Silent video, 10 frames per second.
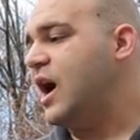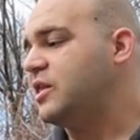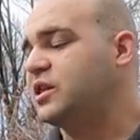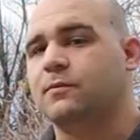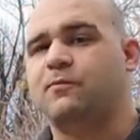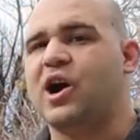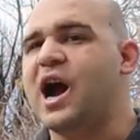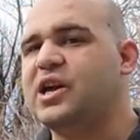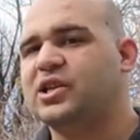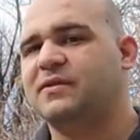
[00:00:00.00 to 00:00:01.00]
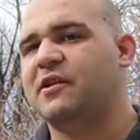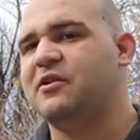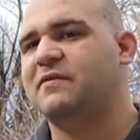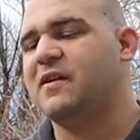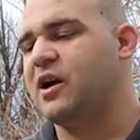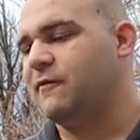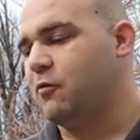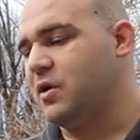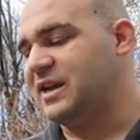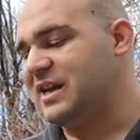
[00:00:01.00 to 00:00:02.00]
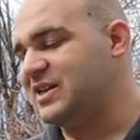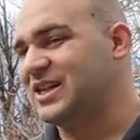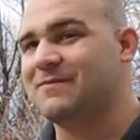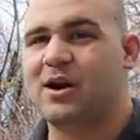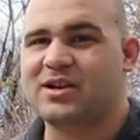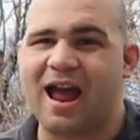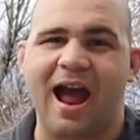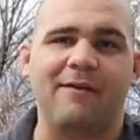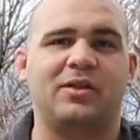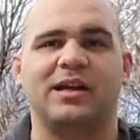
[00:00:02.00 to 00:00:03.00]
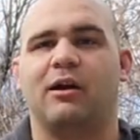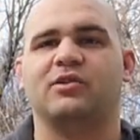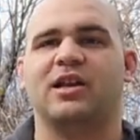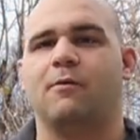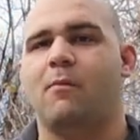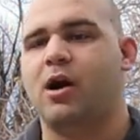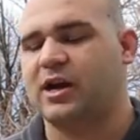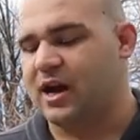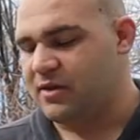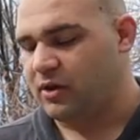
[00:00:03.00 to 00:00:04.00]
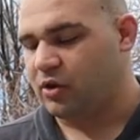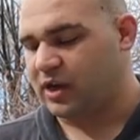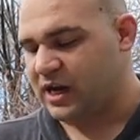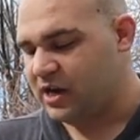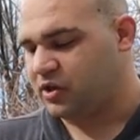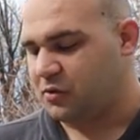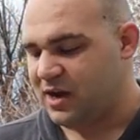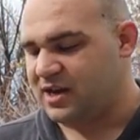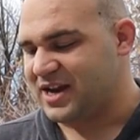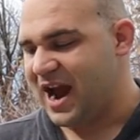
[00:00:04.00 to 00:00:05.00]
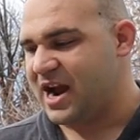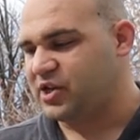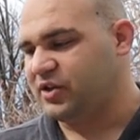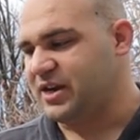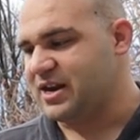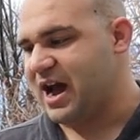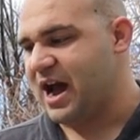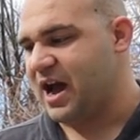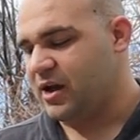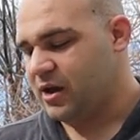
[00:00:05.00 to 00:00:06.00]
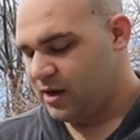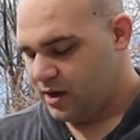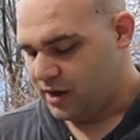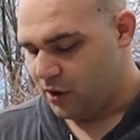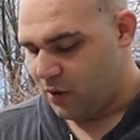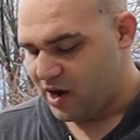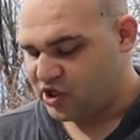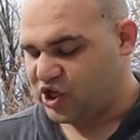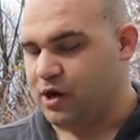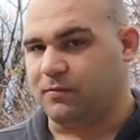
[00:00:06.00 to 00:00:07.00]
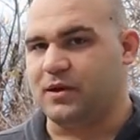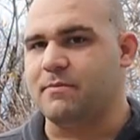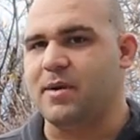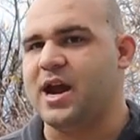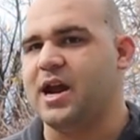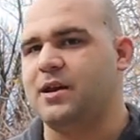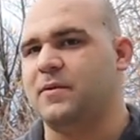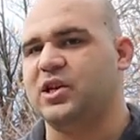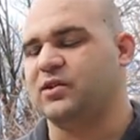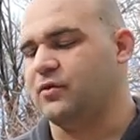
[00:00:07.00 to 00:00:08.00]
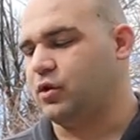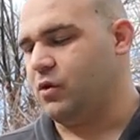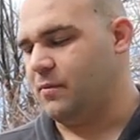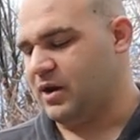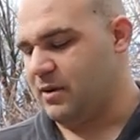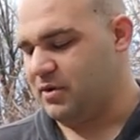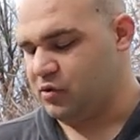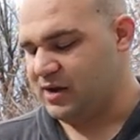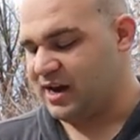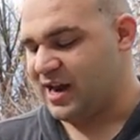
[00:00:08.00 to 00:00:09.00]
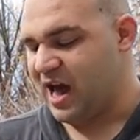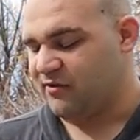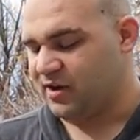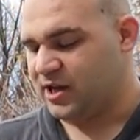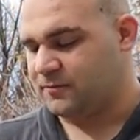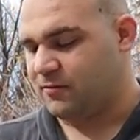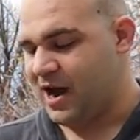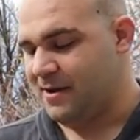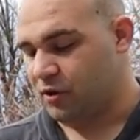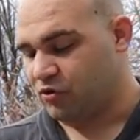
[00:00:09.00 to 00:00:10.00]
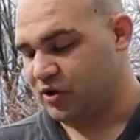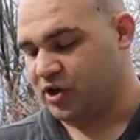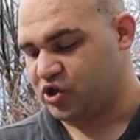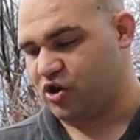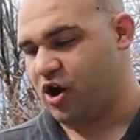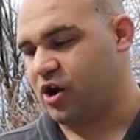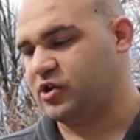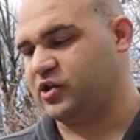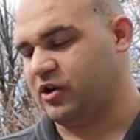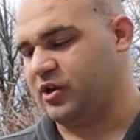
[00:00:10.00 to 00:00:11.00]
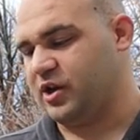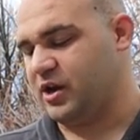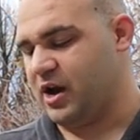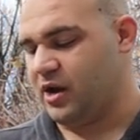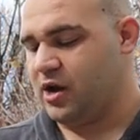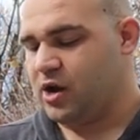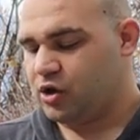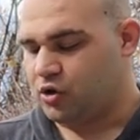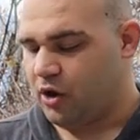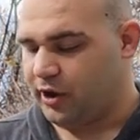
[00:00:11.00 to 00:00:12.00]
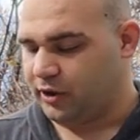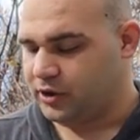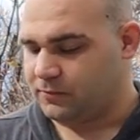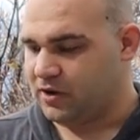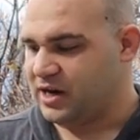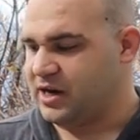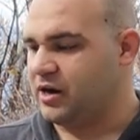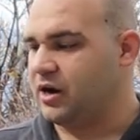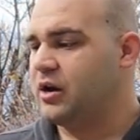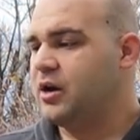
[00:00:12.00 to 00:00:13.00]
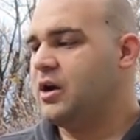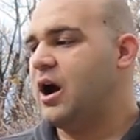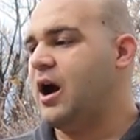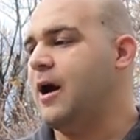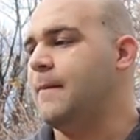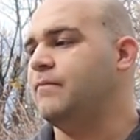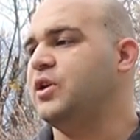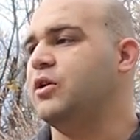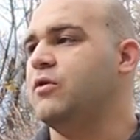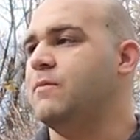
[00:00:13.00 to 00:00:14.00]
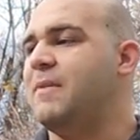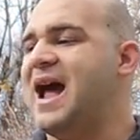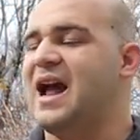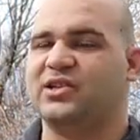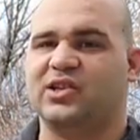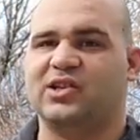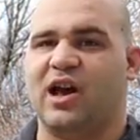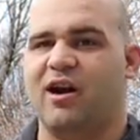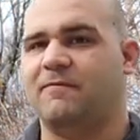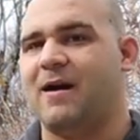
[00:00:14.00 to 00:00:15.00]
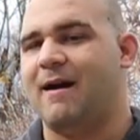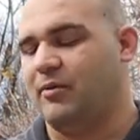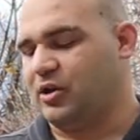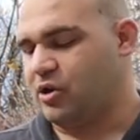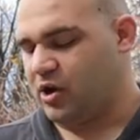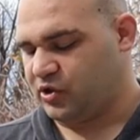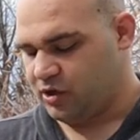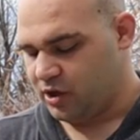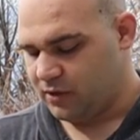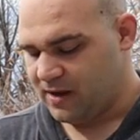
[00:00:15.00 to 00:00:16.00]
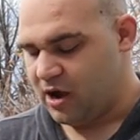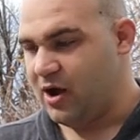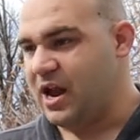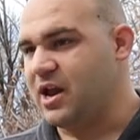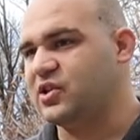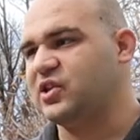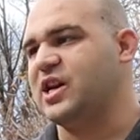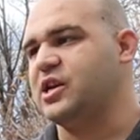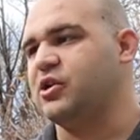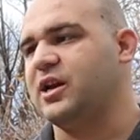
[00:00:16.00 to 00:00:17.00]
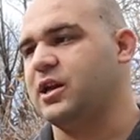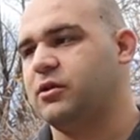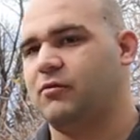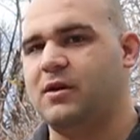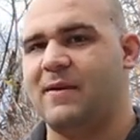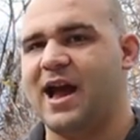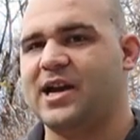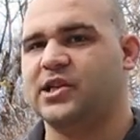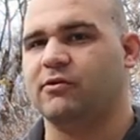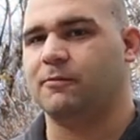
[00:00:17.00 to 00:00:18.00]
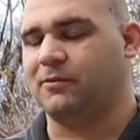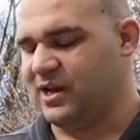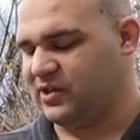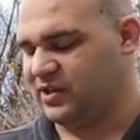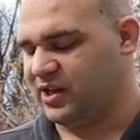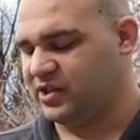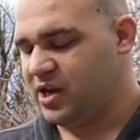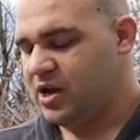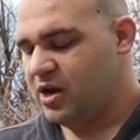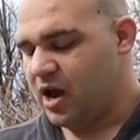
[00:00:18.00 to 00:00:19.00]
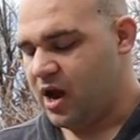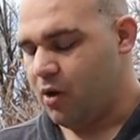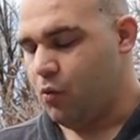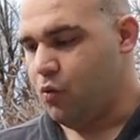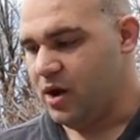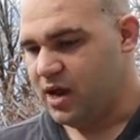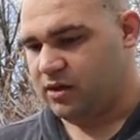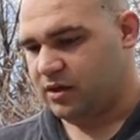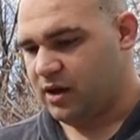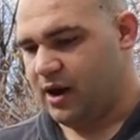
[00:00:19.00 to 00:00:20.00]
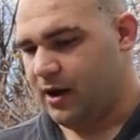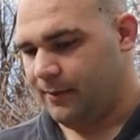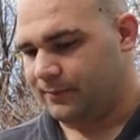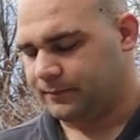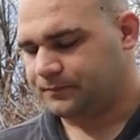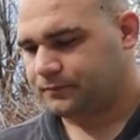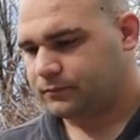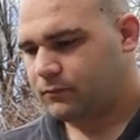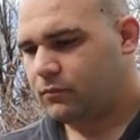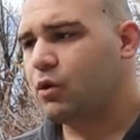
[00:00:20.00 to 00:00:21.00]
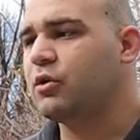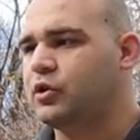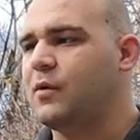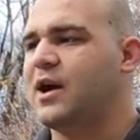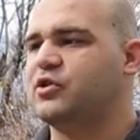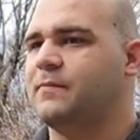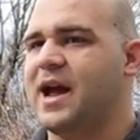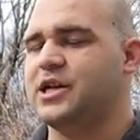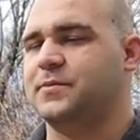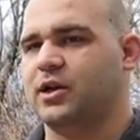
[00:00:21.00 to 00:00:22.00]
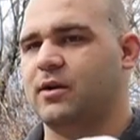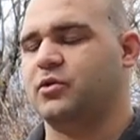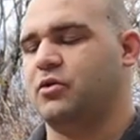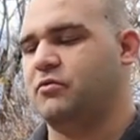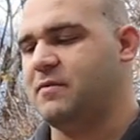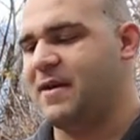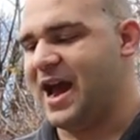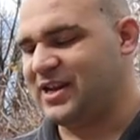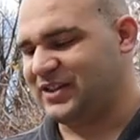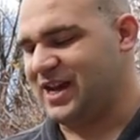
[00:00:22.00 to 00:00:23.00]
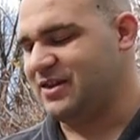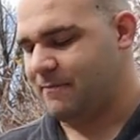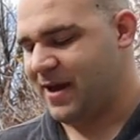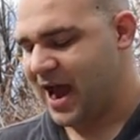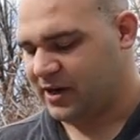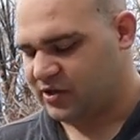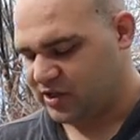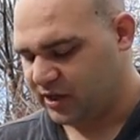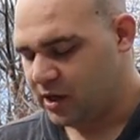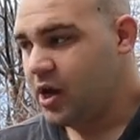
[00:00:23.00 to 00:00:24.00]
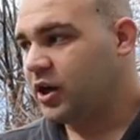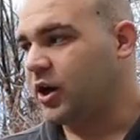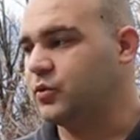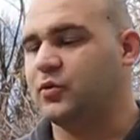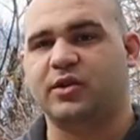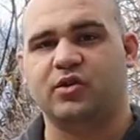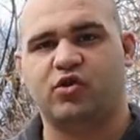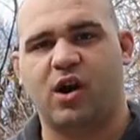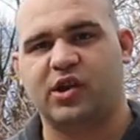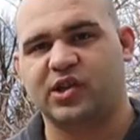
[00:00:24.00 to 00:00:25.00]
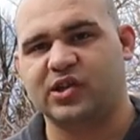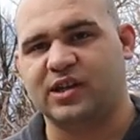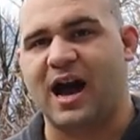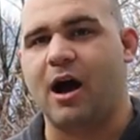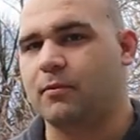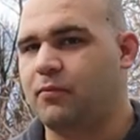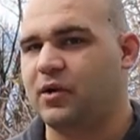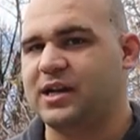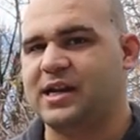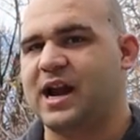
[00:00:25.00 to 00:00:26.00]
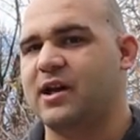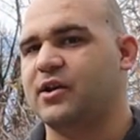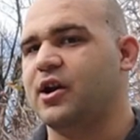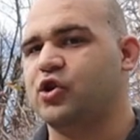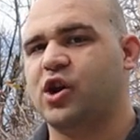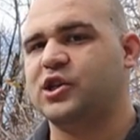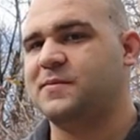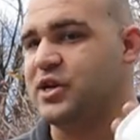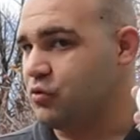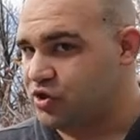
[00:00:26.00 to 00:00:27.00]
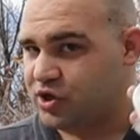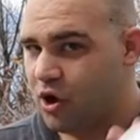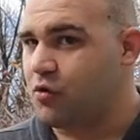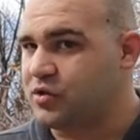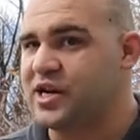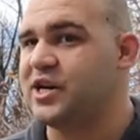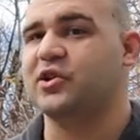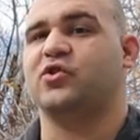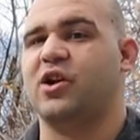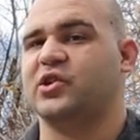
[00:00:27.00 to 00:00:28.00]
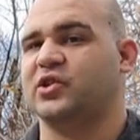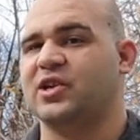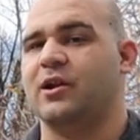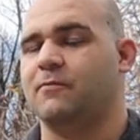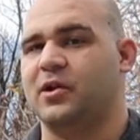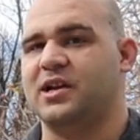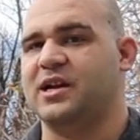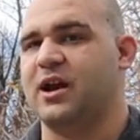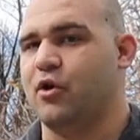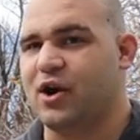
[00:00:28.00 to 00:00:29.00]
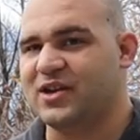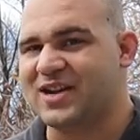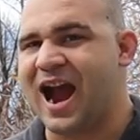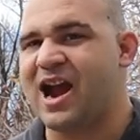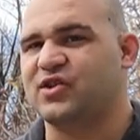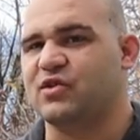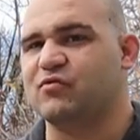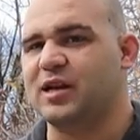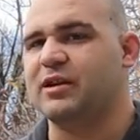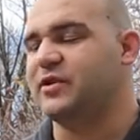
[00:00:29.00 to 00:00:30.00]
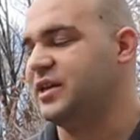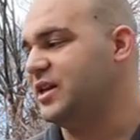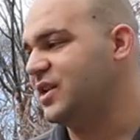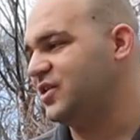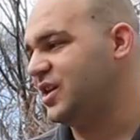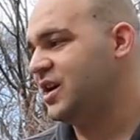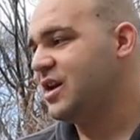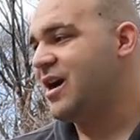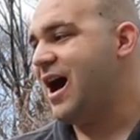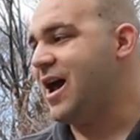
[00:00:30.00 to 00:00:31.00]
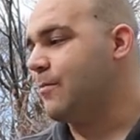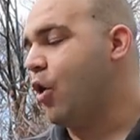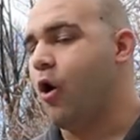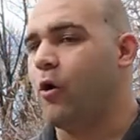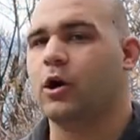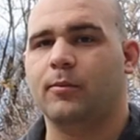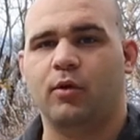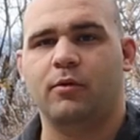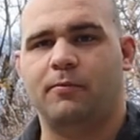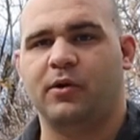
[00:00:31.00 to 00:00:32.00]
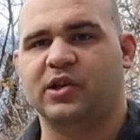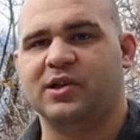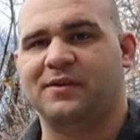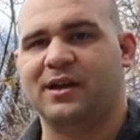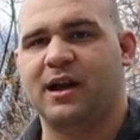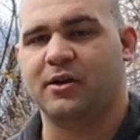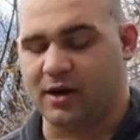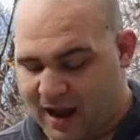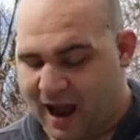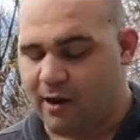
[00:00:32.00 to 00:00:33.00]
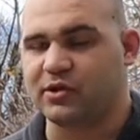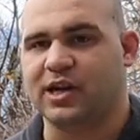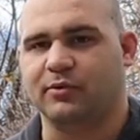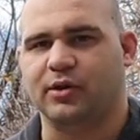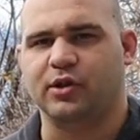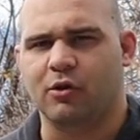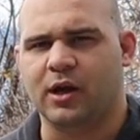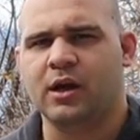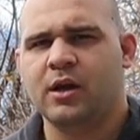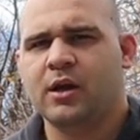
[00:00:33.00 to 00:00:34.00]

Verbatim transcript: I think the price is very fair for what it is compared to everything else on the market. And then looking into it, it's actually not you know, a cheaply made piece of equipment. I mean, you got galvanized pipe, a really strong, sturdy uh, coil and spring here. Um, you know, the bags itself probably cost you a good amount. And just think, you're getting three bags to replace this uh, with um, well two extra bags but it comes with three bags in the packaging comes with instructions on how to put it together and trust me you don't need instructions how to put it together it's actually really really easy I am horrible with putting stuff together and I was able to do it